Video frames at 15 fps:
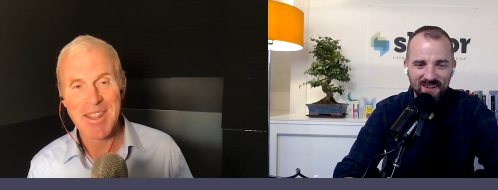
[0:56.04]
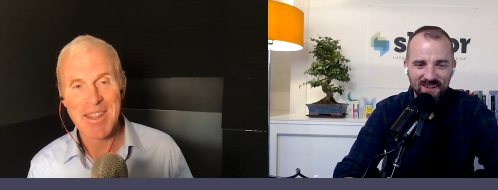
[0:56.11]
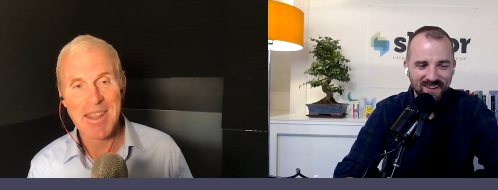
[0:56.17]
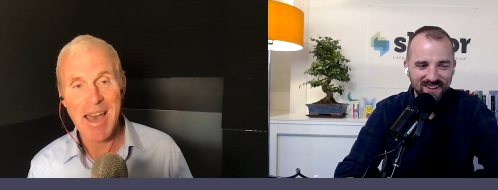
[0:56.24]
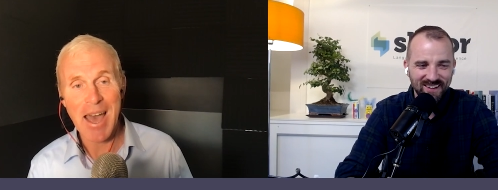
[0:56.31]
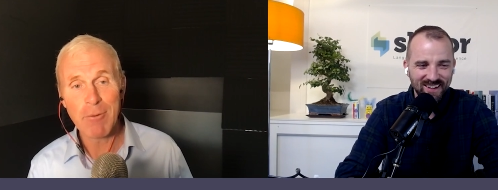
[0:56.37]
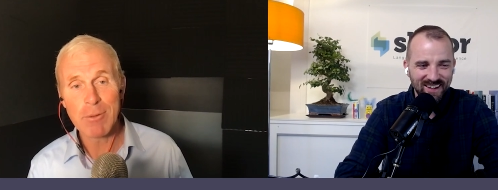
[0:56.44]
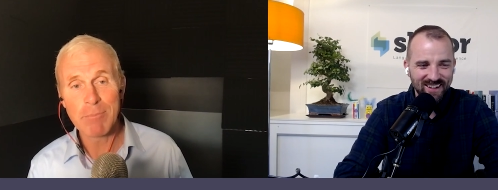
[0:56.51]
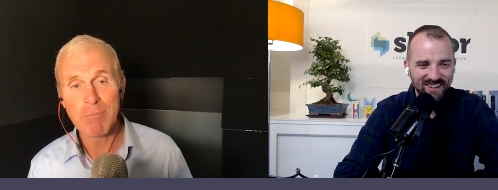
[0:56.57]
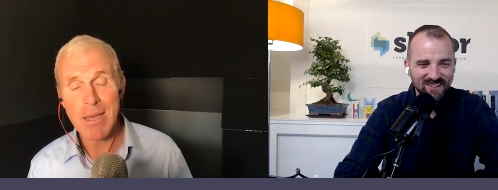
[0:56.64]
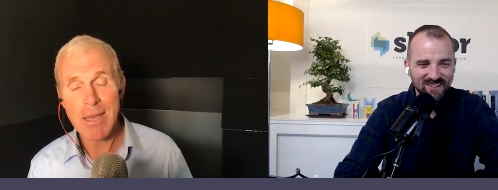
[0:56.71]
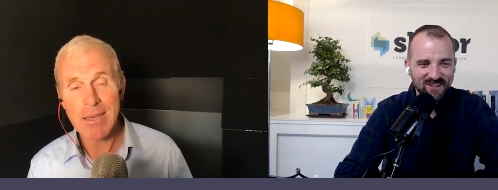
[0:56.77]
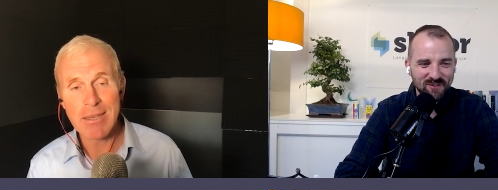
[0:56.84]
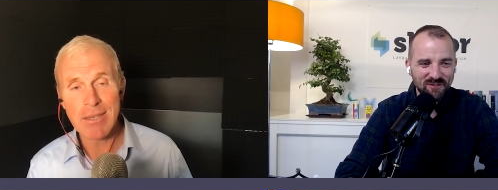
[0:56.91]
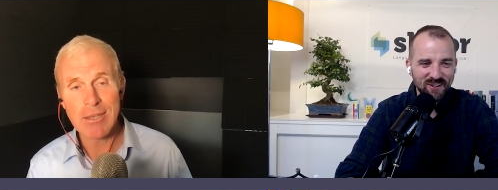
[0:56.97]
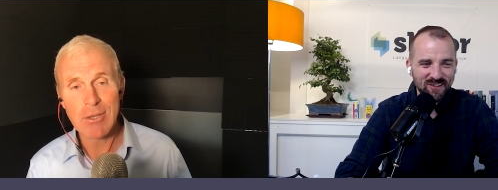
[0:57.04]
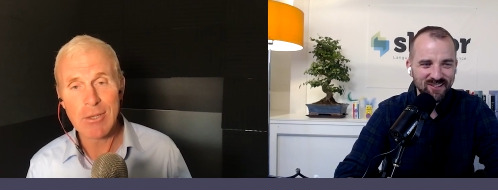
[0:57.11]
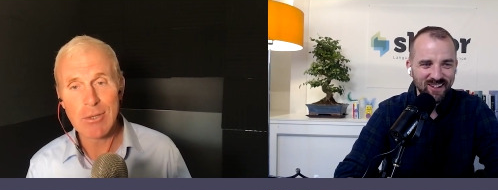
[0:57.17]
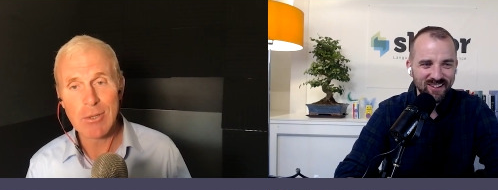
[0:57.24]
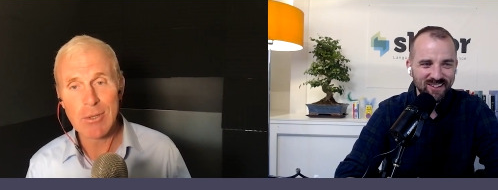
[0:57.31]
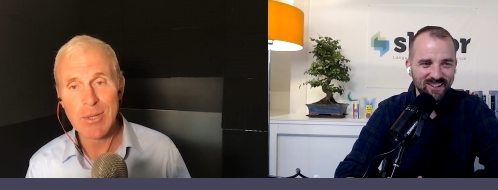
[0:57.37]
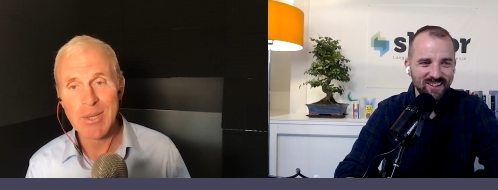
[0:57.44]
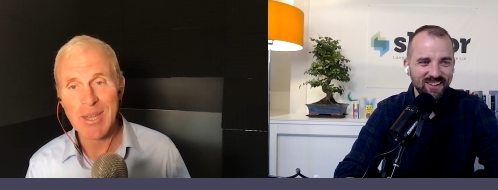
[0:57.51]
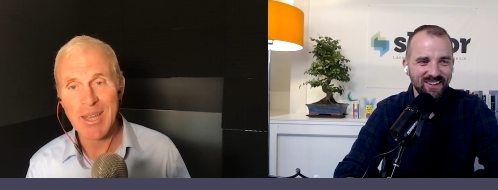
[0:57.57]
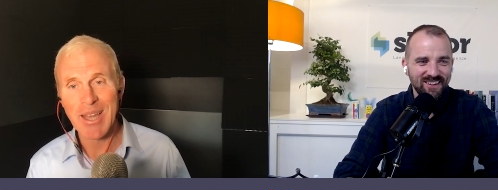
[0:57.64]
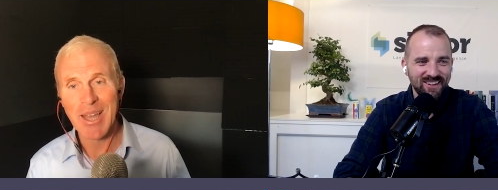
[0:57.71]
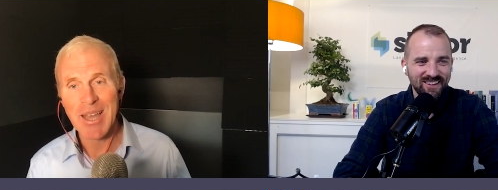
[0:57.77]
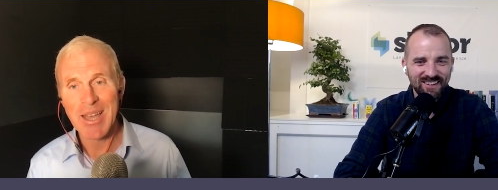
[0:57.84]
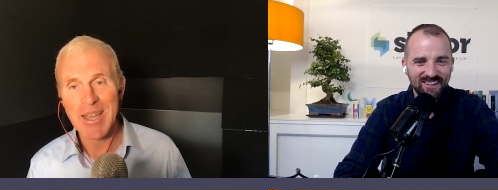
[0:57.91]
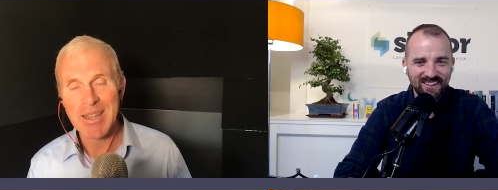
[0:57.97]
Speaker 1: That would make you... Like that.
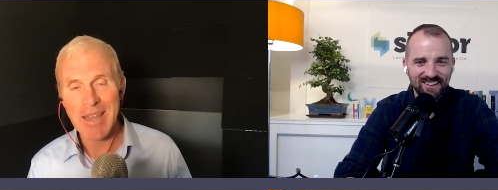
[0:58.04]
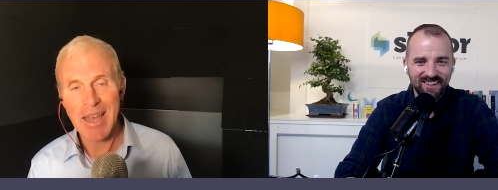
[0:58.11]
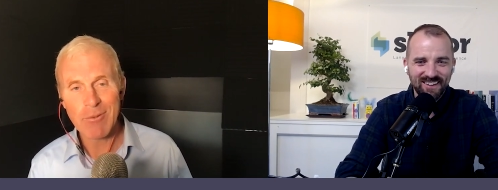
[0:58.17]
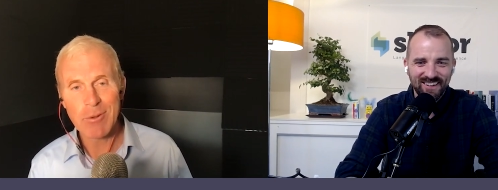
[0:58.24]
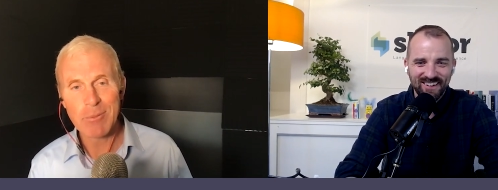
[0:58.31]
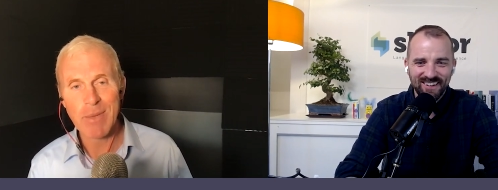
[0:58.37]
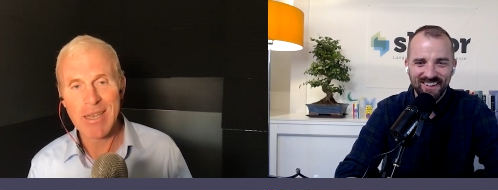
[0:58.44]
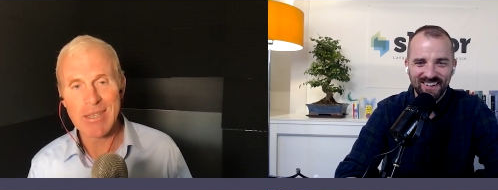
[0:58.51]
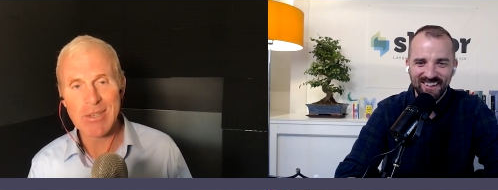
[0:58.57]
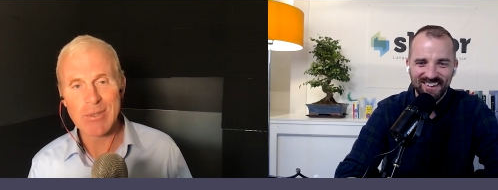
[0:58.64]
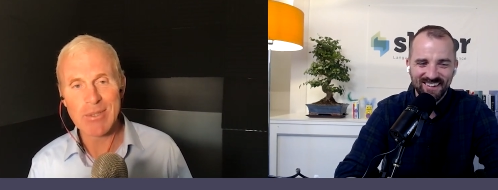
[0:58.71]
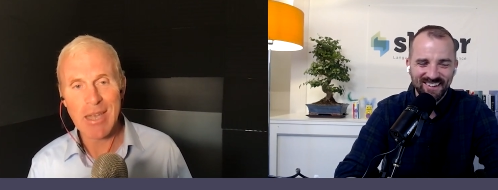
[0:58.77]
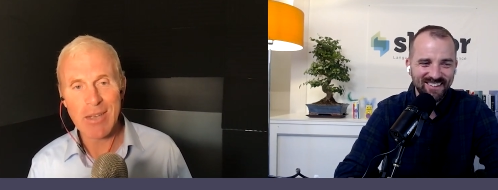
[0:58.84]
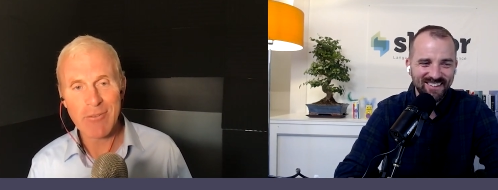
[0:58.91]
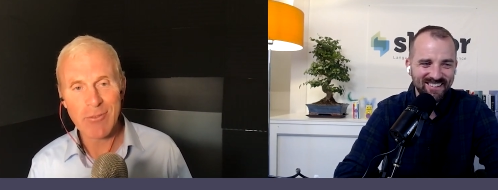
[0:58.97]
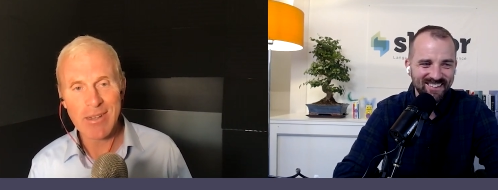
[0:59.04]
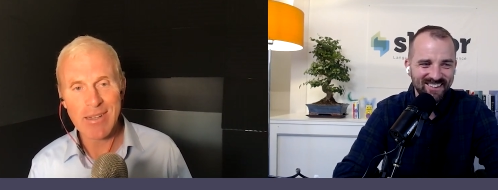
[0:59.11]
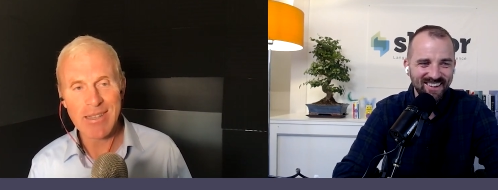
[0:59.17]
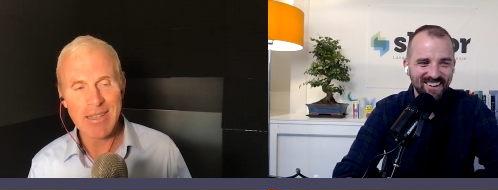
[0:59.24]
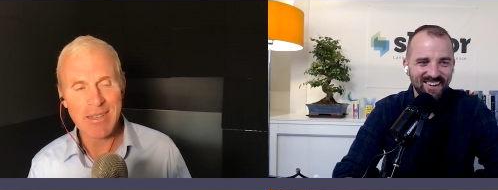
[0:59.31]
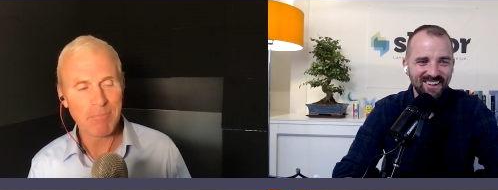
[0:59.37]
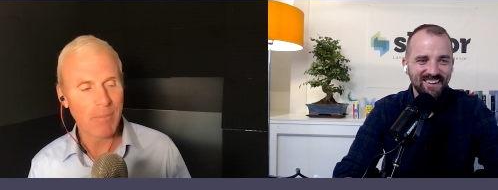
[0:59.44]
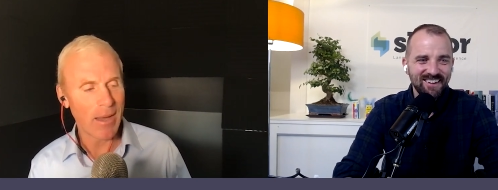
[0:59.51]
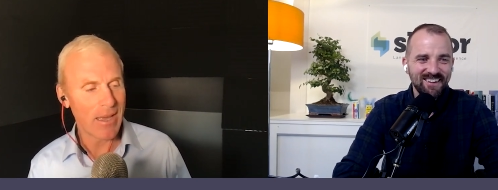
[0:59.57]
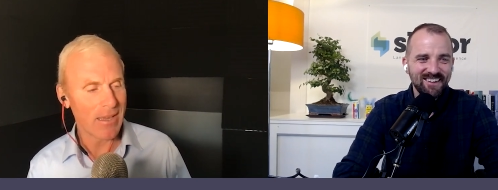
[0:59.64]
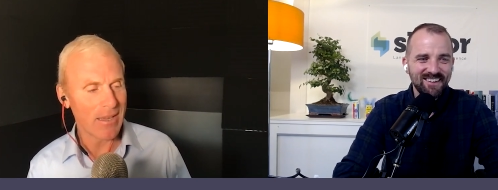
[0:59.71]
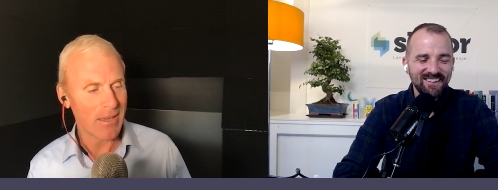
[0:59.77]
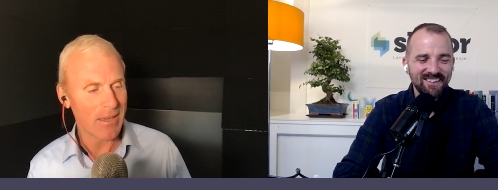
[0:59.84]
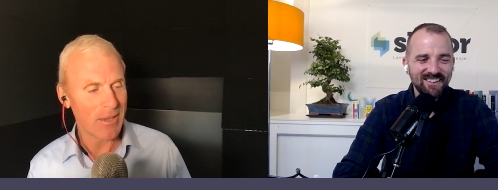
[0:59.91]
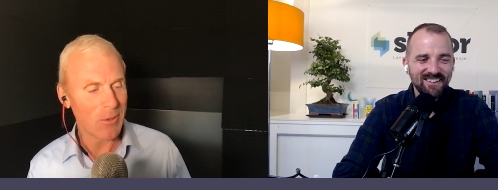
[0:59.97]
That would make you definitely my
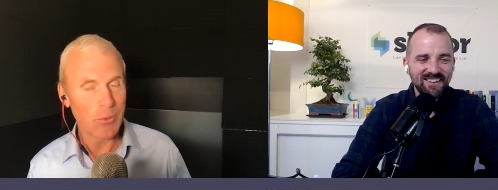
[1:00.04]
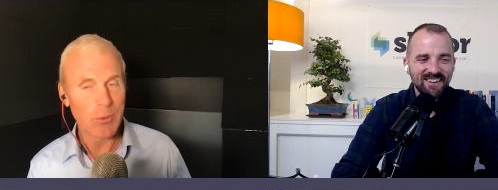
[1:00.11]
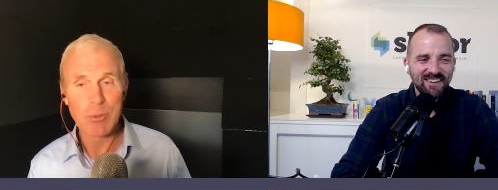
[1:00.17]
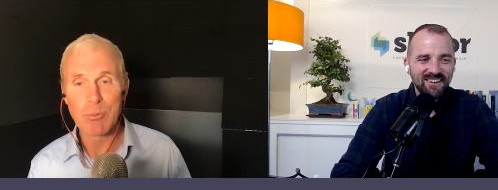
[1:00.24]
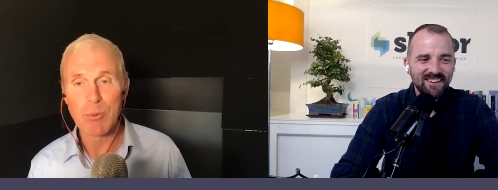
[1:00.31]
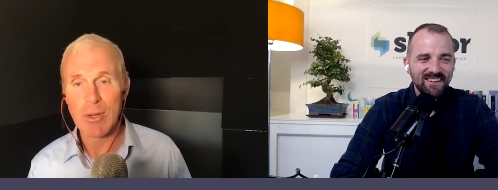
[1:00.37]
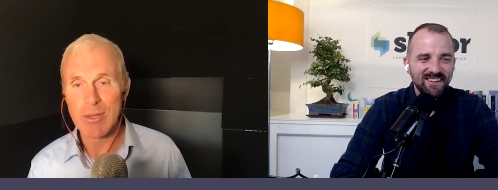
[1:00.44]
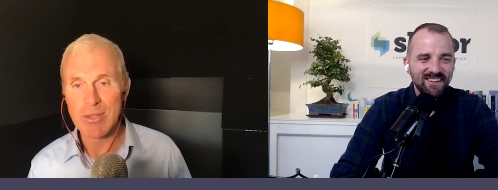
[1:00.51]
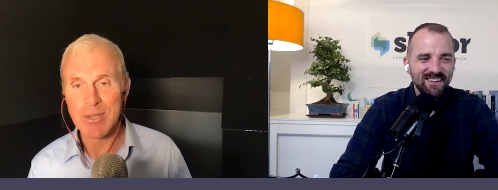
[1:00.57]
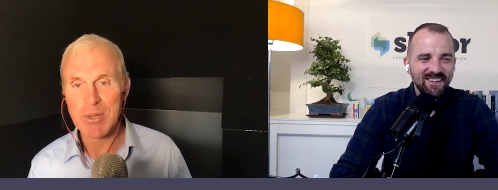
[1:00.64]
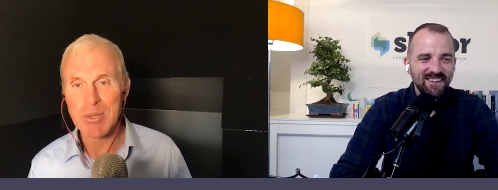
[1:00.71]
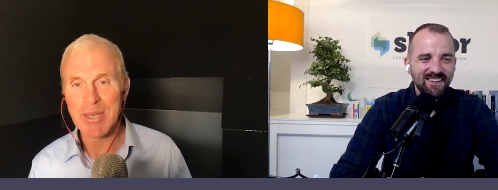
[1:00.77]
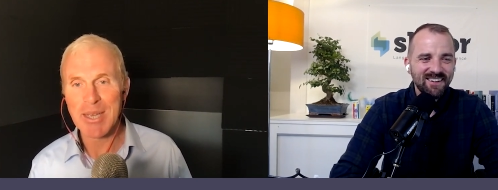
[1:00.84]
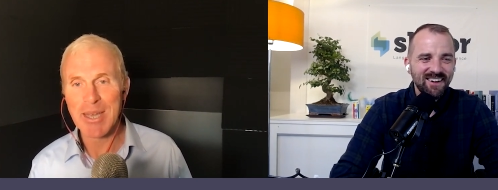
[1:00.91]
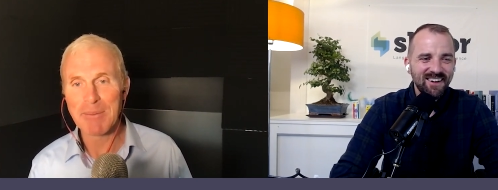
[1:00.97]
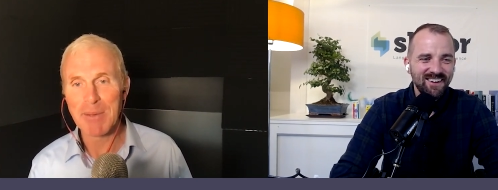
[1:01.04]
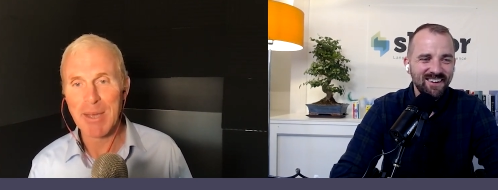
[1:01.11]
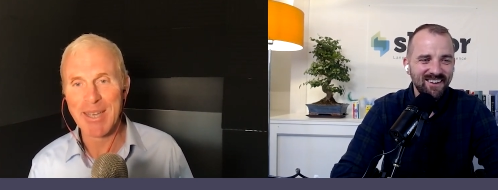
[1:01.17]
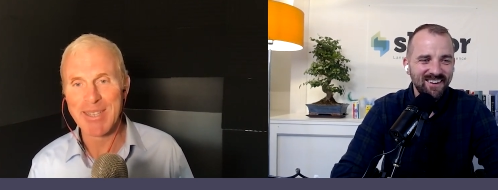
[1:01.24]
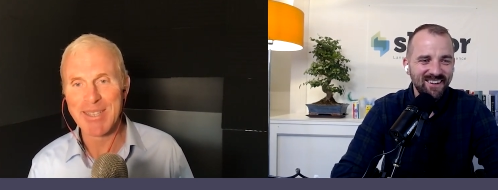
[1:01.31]
uh, older brother. Okay, man.